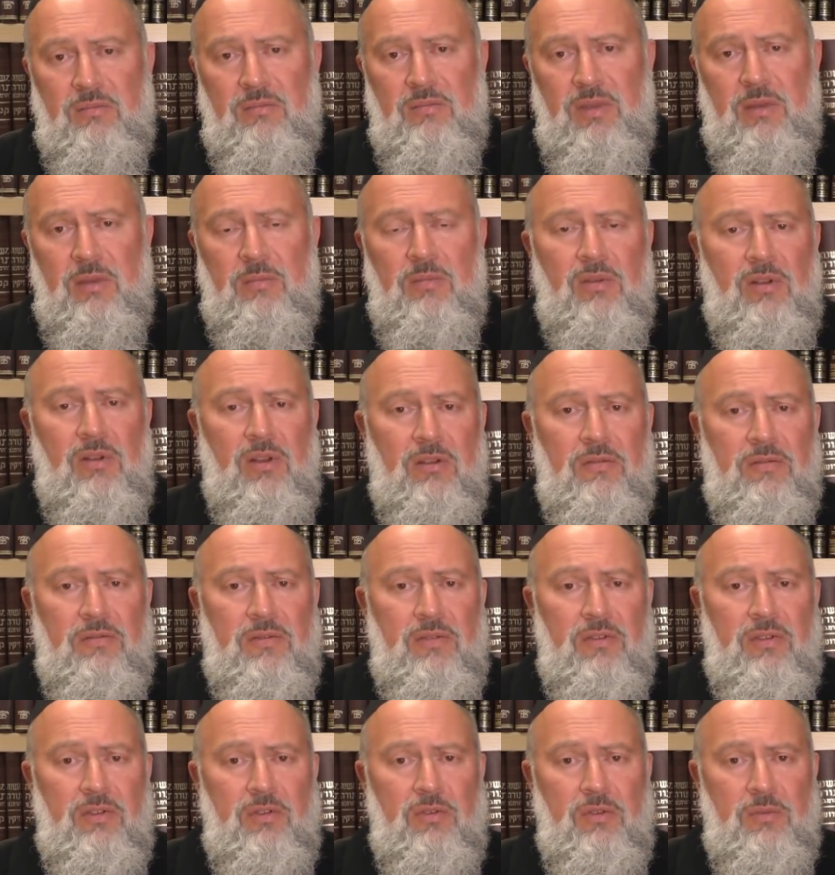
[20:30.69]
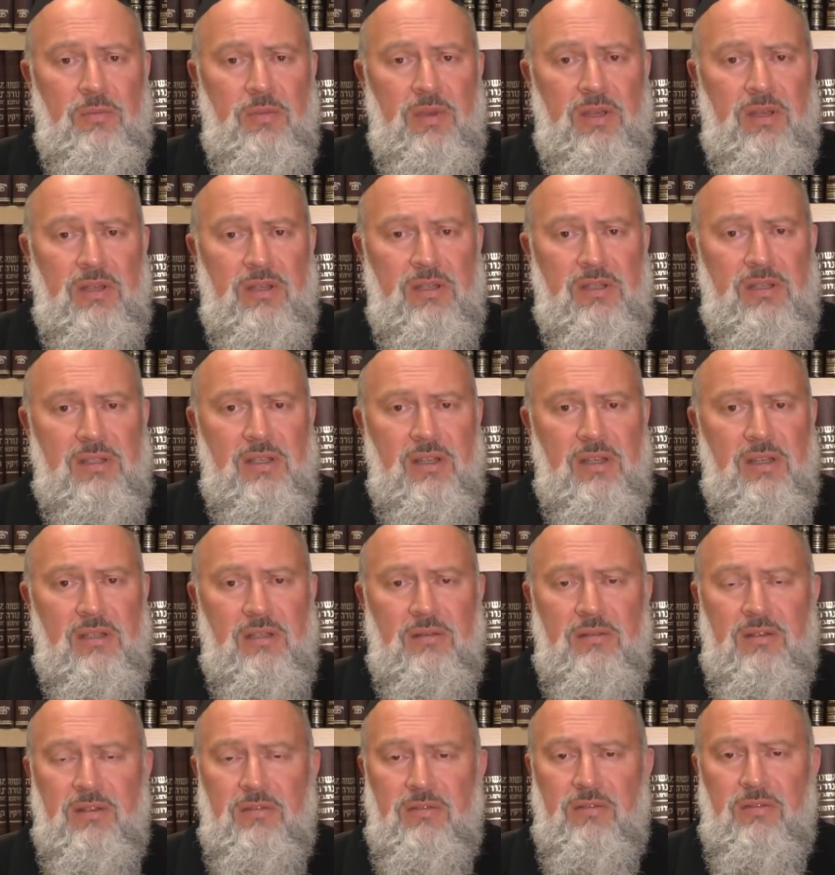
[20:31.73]
people of European descent
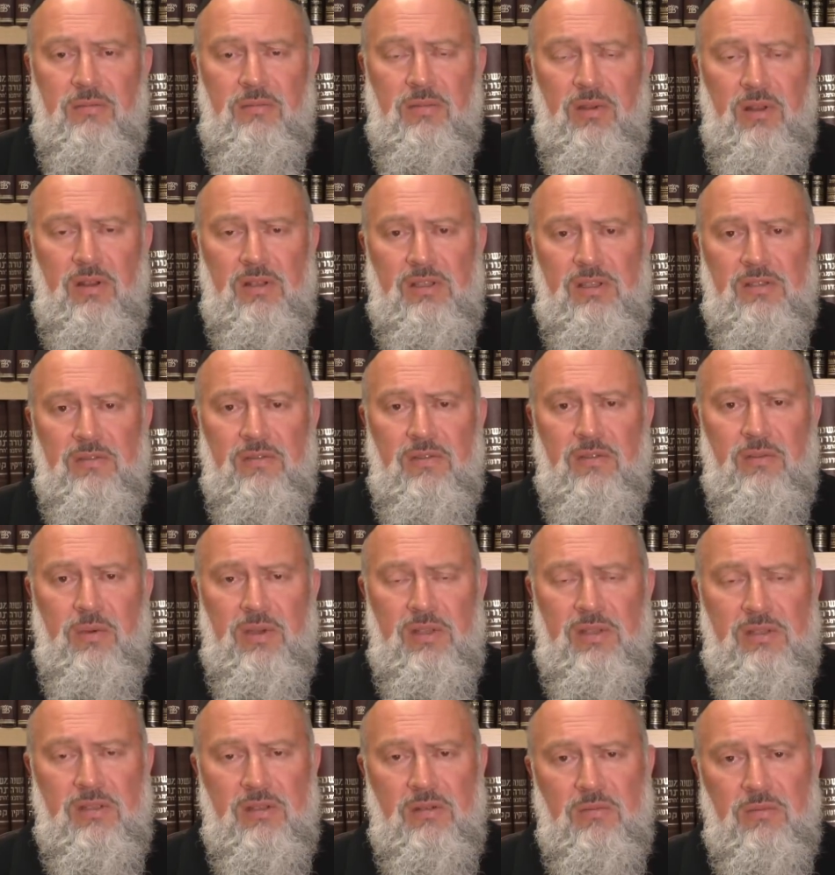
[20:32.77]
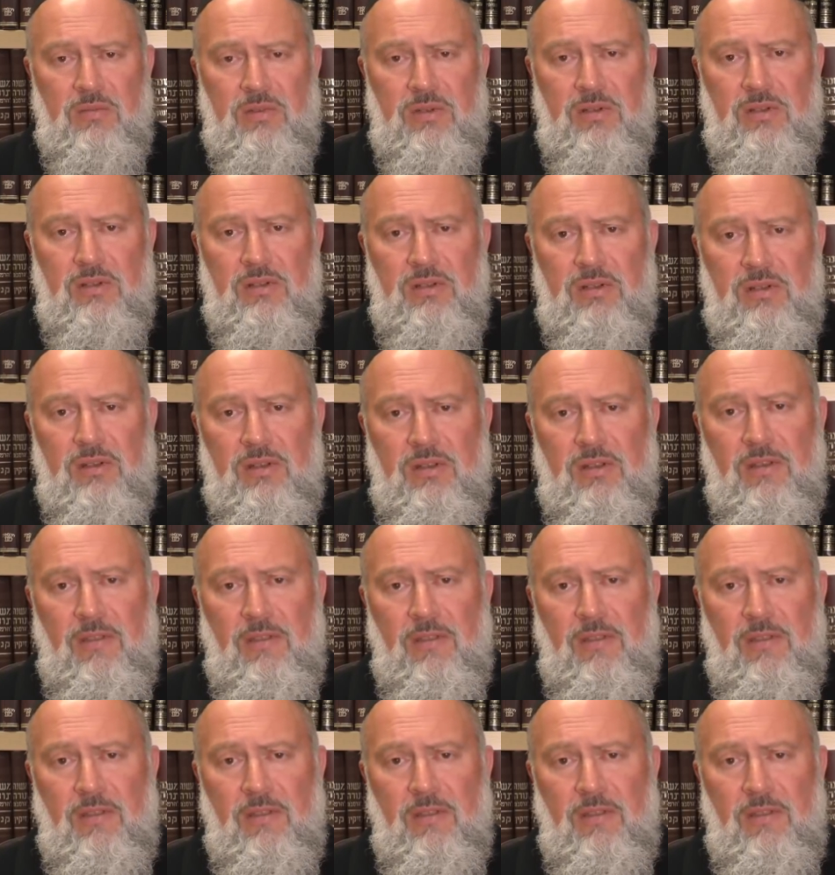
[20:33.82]
in different parts of the Western world